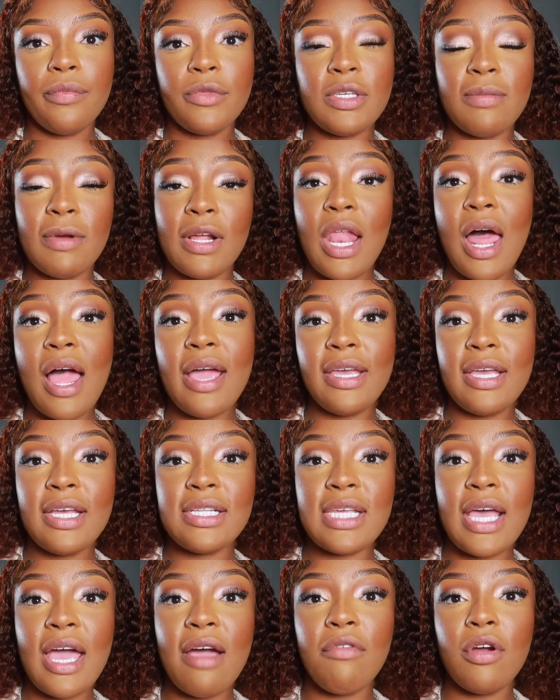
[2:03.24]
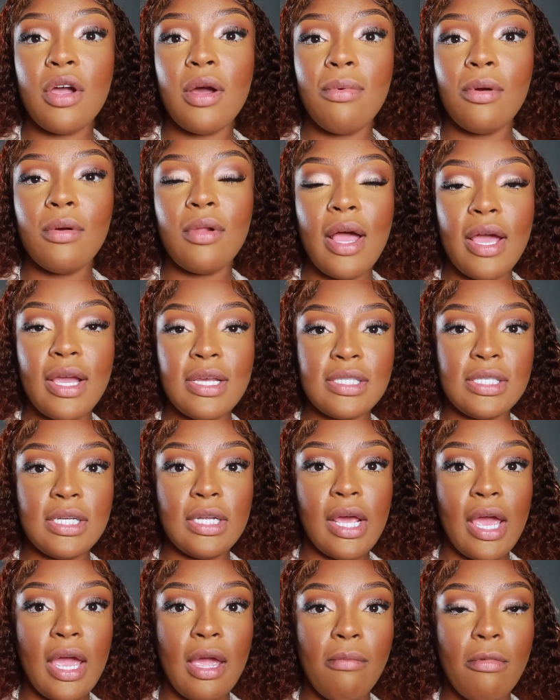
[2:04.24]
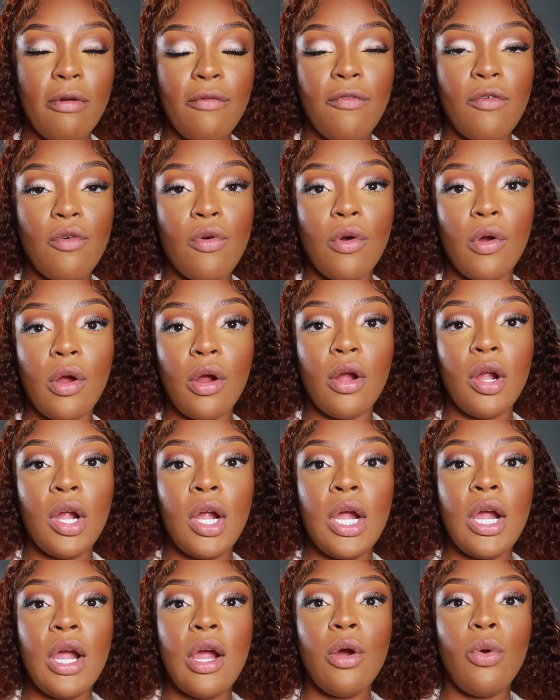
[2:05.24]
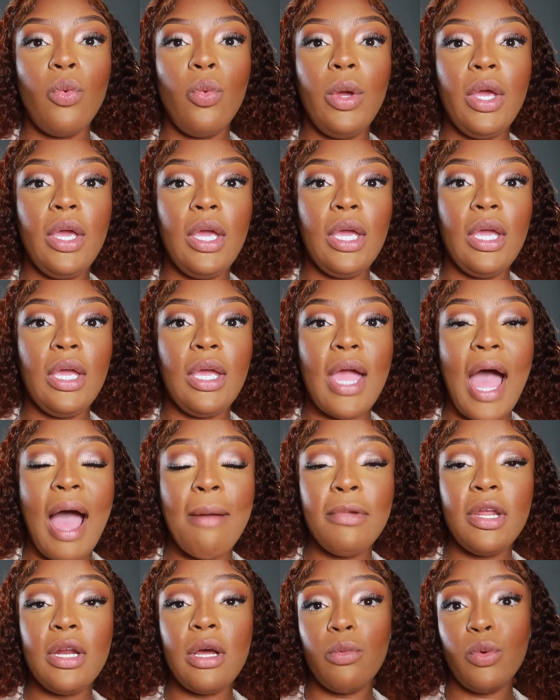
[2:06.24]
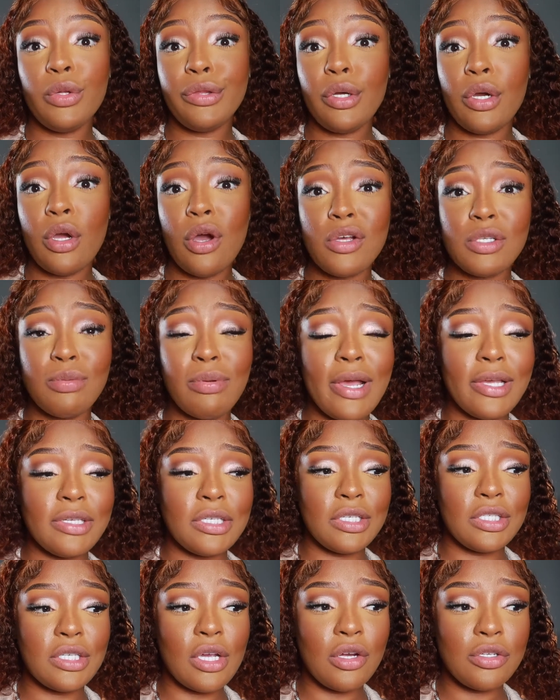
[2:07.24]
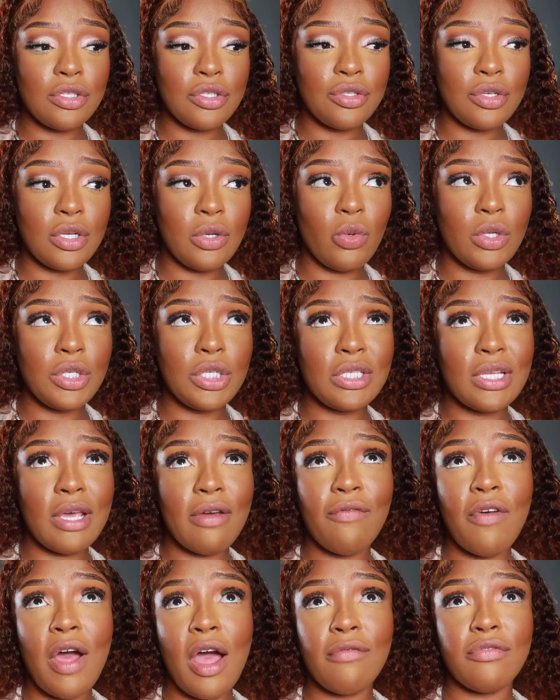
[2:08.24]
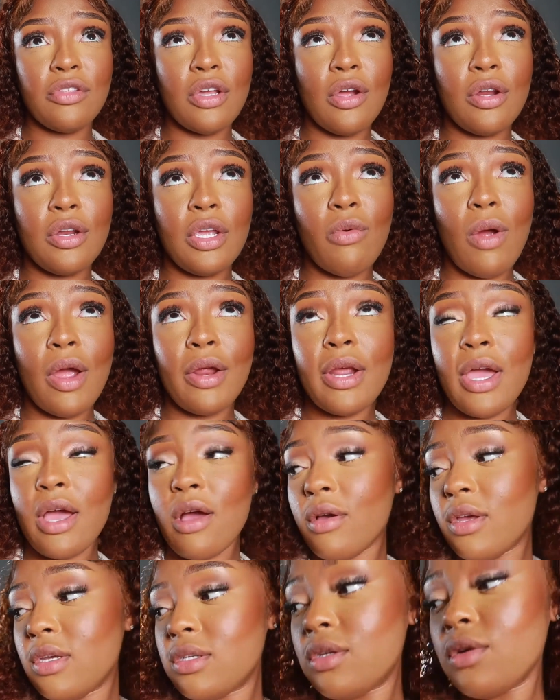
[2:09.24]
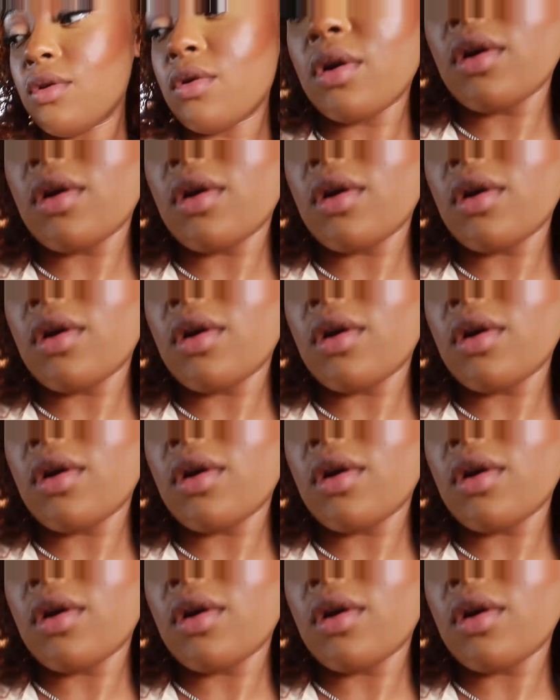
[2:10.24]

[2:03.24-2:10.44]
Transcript: some clients i have a couple clients today before we i meet up with the goals plastic surgery which is at 5 30 right now it's still